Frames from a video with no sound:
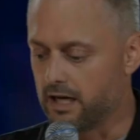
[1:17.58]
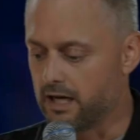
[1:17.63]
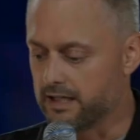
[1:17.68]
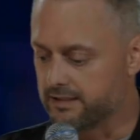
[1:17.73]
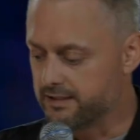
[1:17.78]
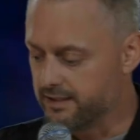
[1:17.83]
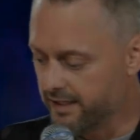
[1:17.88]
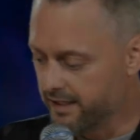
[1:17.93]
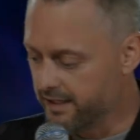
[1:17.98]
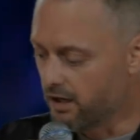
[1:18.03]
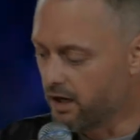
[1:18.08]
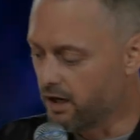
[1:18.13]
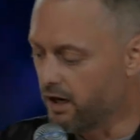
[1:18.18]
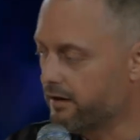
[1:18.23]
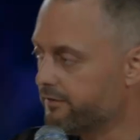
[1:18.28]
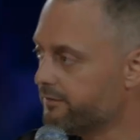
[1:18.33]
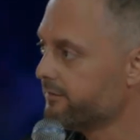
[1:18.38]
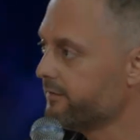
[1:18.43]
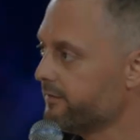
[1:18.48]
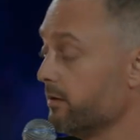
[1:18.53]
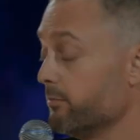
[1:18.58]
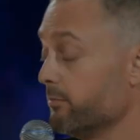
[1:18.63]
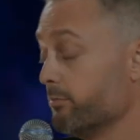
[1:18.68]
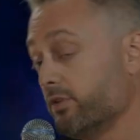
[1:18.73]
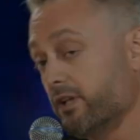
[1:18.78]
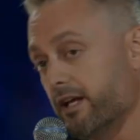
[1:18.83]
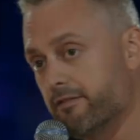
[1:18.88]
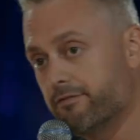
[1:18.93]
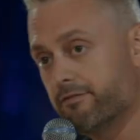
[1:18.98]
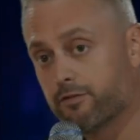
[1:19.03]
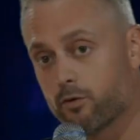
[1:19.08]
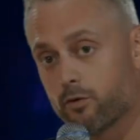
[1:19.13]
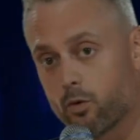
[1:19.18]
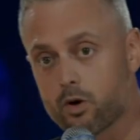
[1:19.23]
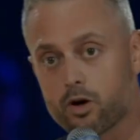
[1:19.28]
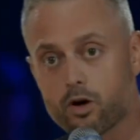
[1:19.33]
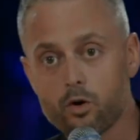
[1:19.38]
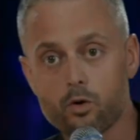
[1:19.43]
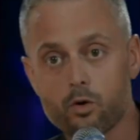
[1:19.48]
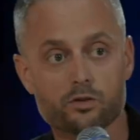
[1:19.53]
I tee off, then play
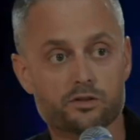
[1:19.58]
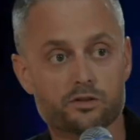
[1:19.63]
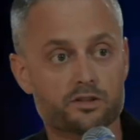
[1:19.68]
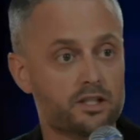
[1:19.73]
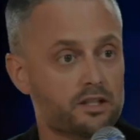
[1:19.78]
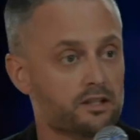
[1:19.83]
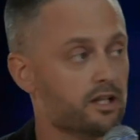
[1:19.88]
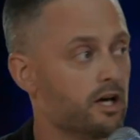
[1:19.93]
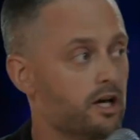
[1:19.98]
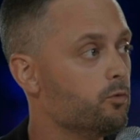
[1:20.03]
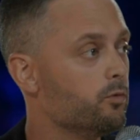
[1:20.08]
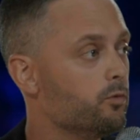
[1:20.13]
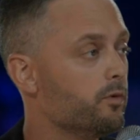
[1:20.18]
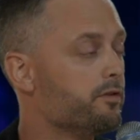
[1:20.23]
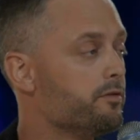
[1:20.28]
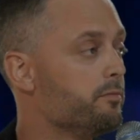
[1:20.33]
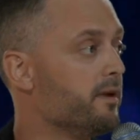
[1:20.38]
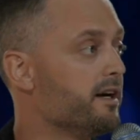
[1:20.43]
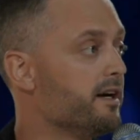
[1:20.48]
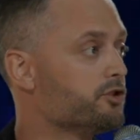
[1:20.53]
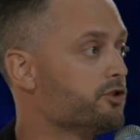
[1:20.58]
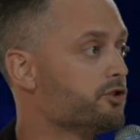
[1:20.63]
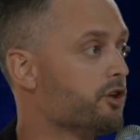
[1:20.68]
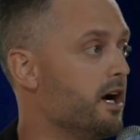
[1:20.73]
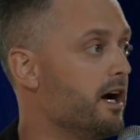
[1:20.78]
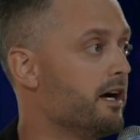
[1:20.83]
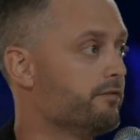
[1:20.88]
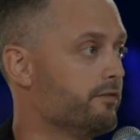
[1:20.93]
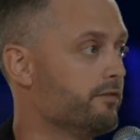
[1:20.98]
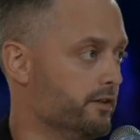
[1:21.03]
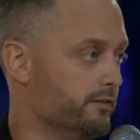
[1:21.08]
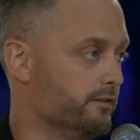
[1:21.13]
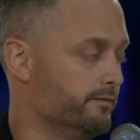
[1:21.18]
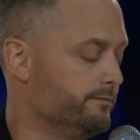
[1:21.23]
4 holes alone with my driver.